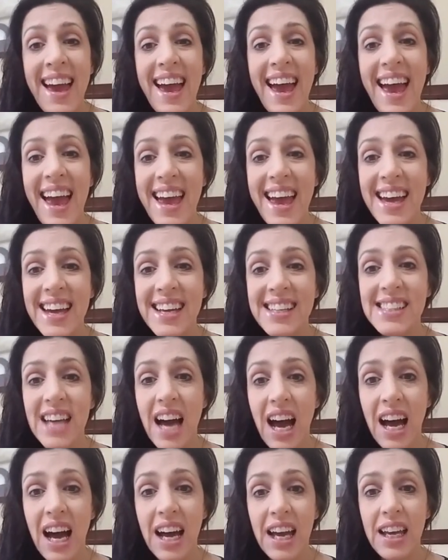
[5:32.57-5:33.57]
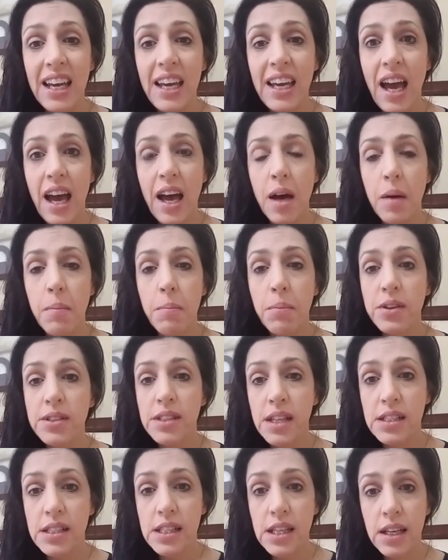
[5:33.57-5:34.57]
And I am
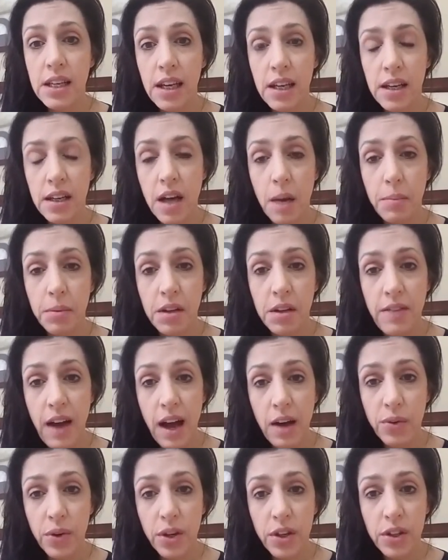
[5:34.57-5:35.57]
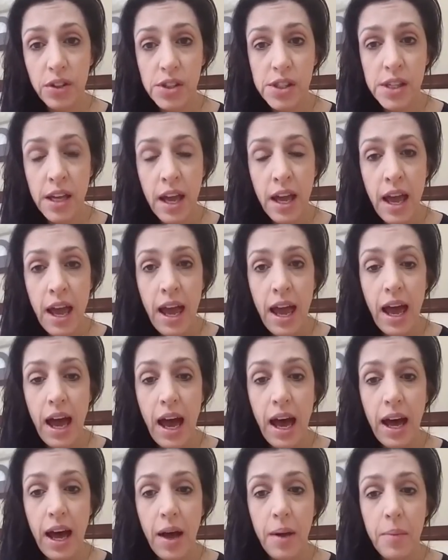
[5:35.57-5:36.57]
presenting in a couple of hours
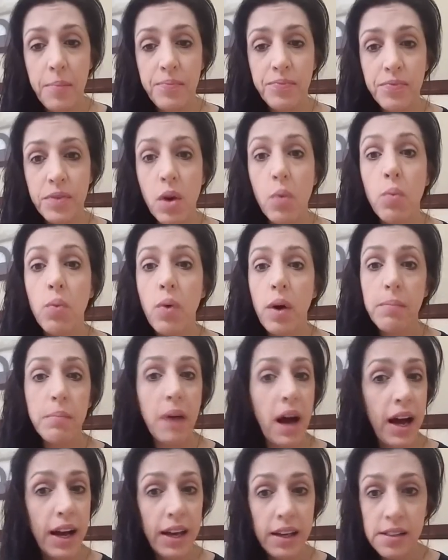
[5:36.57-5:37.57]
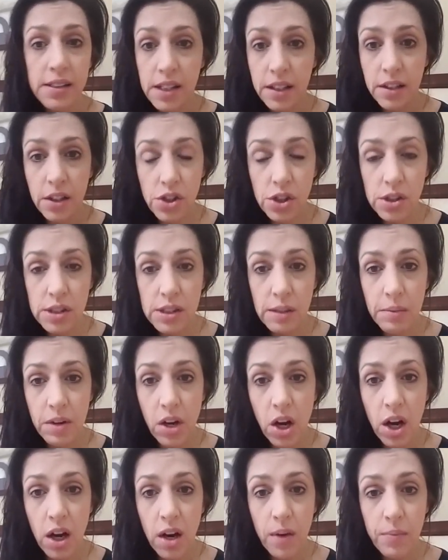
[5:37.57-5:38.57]
what my signature
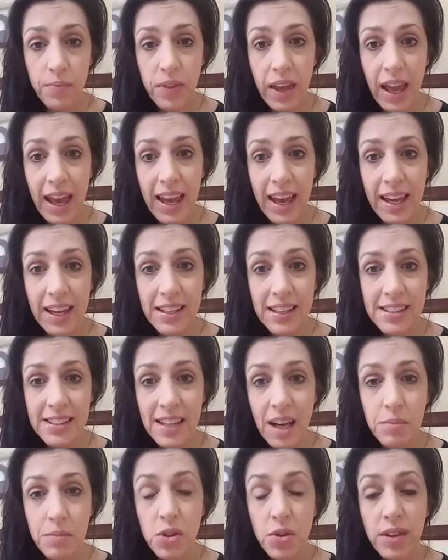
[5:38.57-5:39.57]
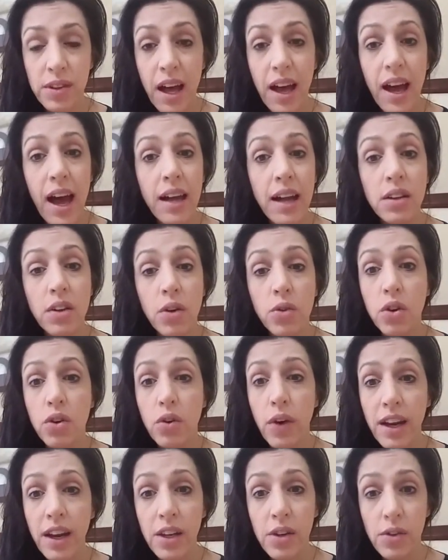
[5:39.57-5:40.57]
seminar, and I'm doing that at a local
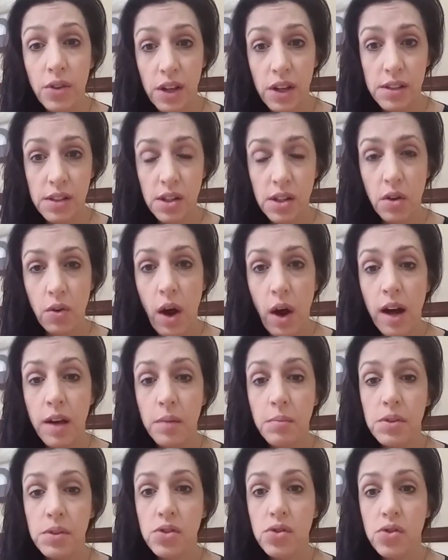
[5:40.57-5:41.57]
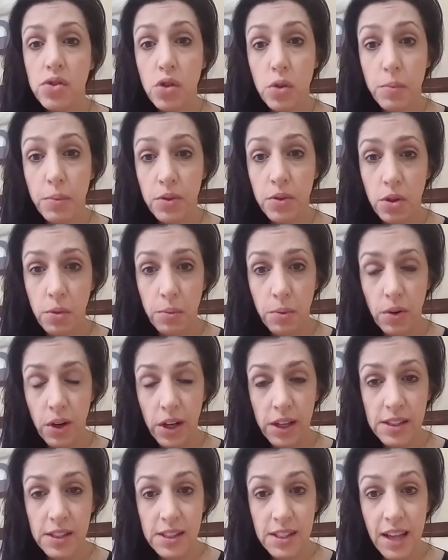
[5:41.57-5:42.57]
credit union. So I'm super duper
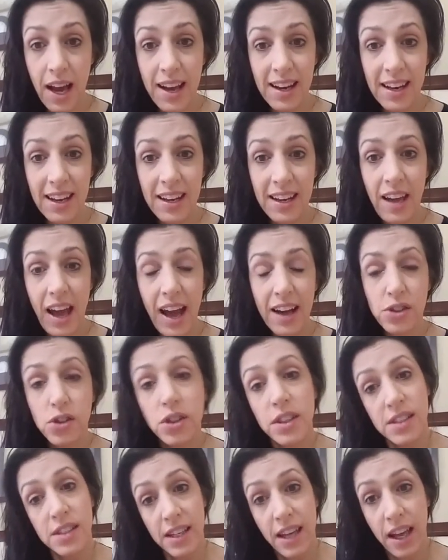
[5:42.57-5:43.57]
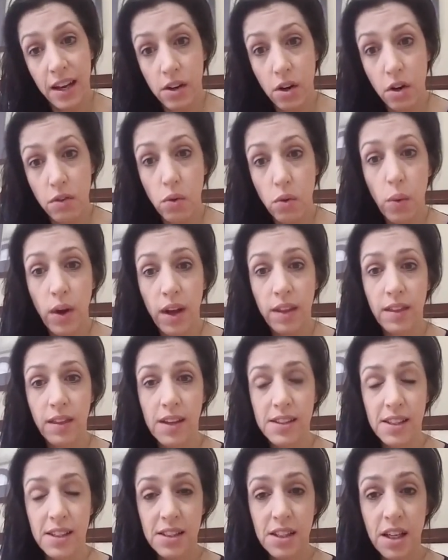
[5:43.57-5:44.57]
excited actually to get it over with
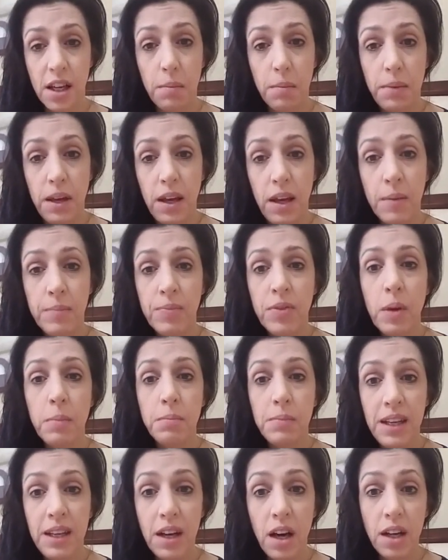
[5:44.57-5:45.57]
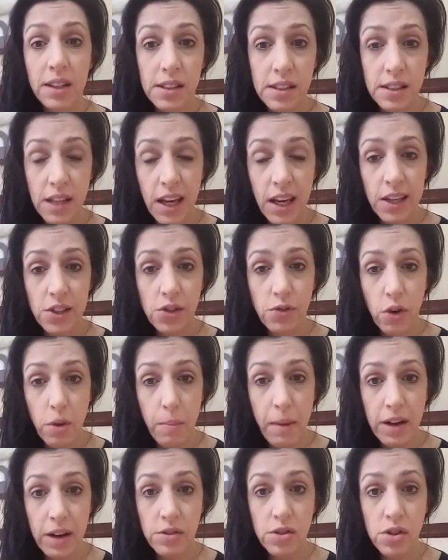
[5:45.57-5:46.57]
because it's going to be me on stage for
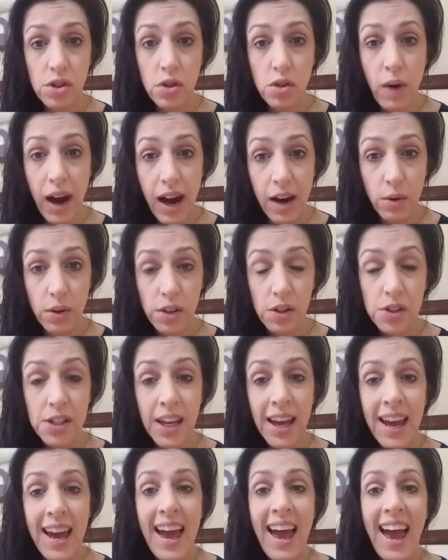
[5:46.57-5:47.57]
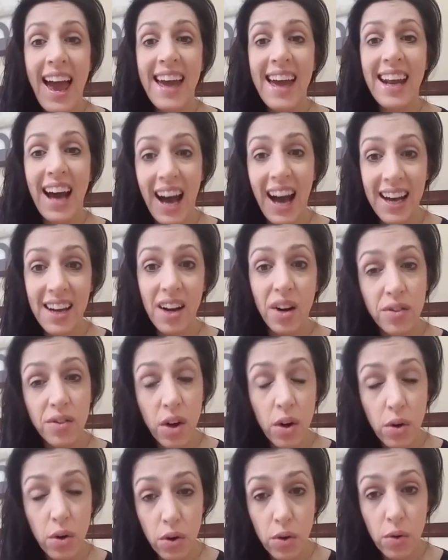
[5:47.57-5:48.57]
about 2 hours. And I don't
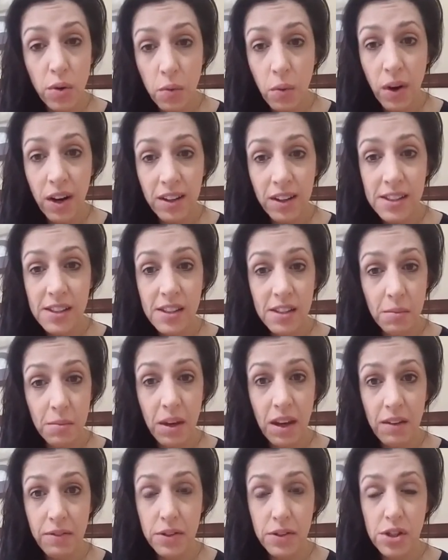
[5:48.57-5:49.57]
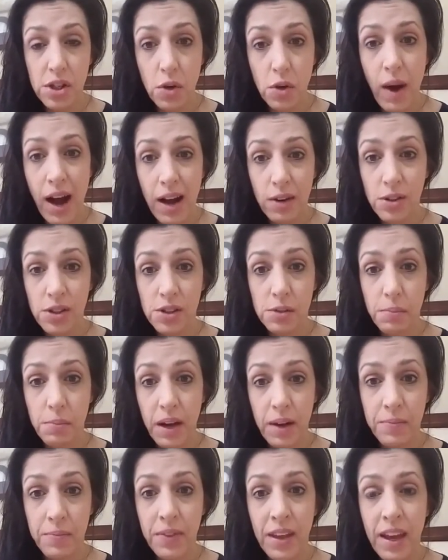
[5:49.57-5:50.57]
know who would want to listen to me for 2 hours,
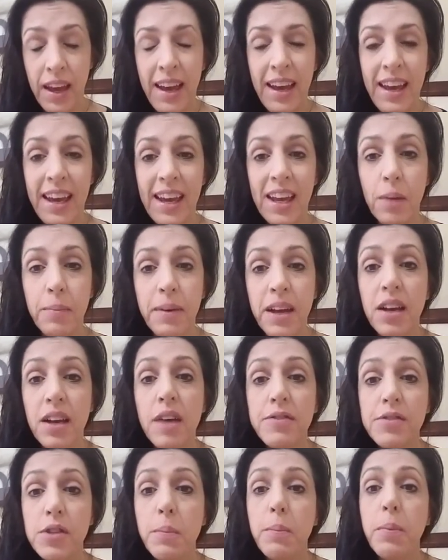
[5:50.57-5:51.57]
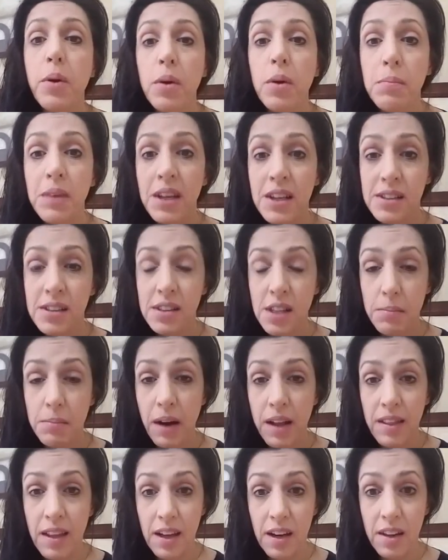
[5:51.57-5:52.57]
but it'll be enough to put me to sleep
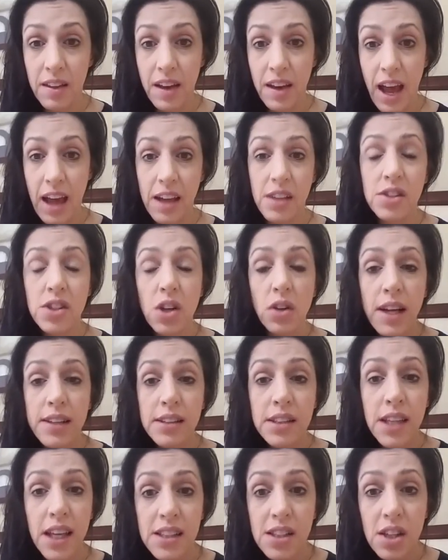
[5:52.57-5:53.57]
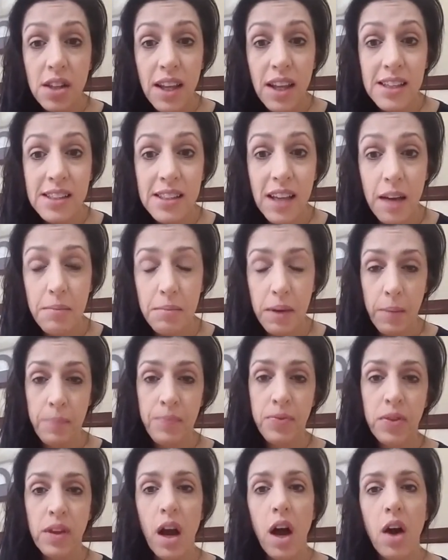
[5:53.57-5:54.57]
by the end of the day. So let's get to the assignment.
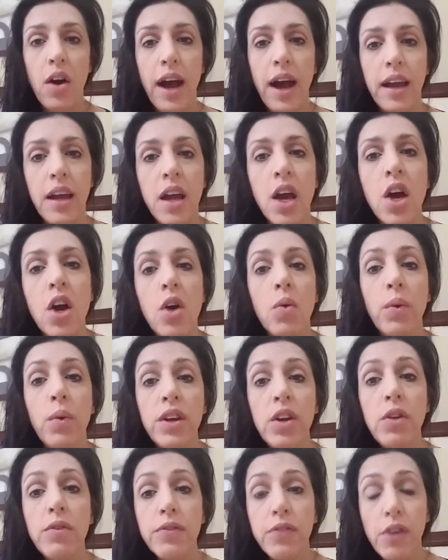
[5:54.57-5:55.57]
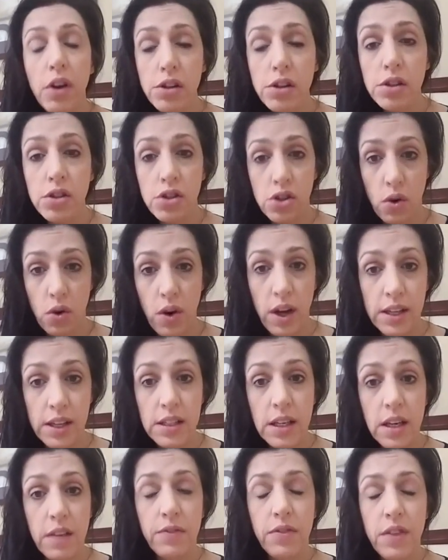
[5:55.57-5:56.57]
All right, when you first joined,
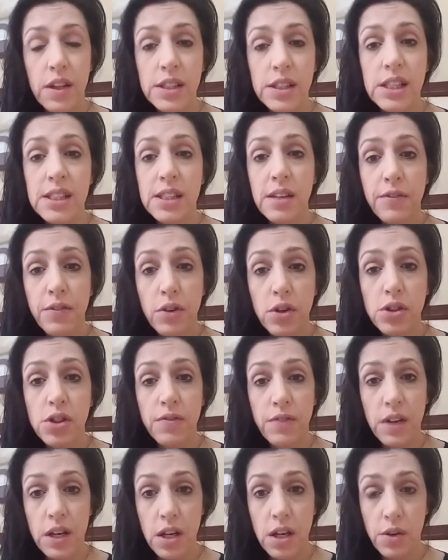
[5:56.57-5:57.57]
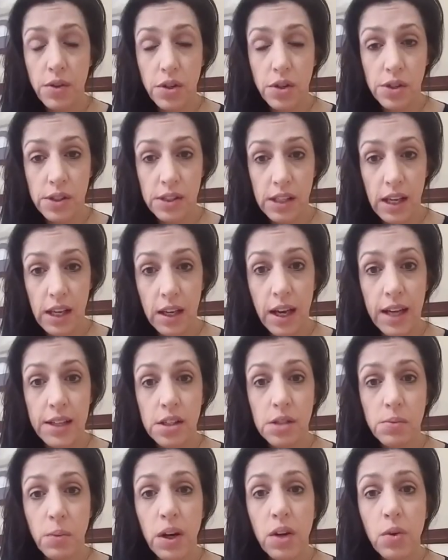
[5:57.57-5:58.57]
and if this is the first video you're seeing, I
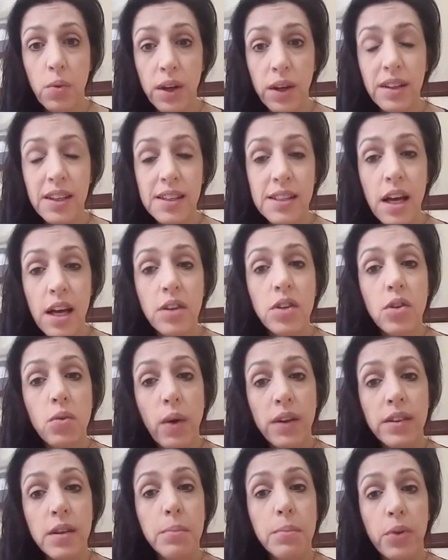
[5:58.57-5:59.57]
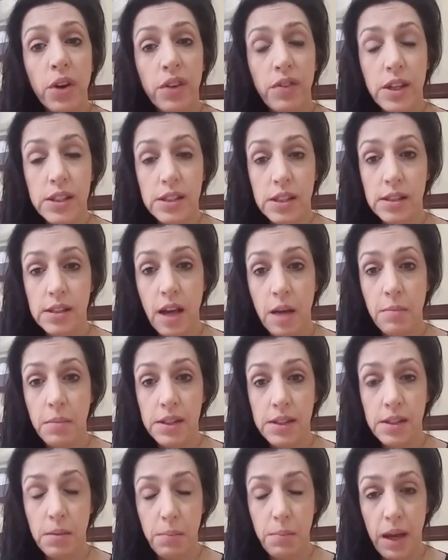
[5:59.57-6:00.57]
just want to quickly tell you what the previous
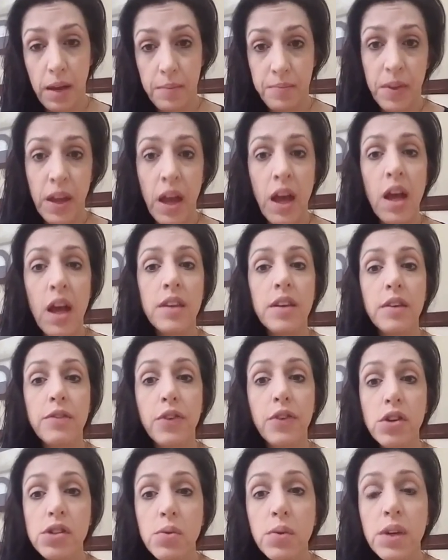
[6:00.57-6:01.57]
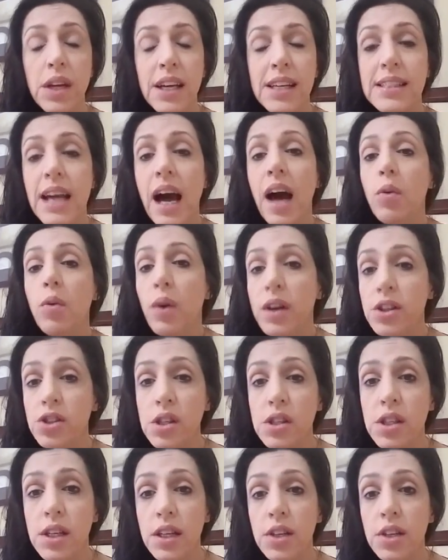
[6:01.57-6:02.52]
assignments have been. The first one is I want you to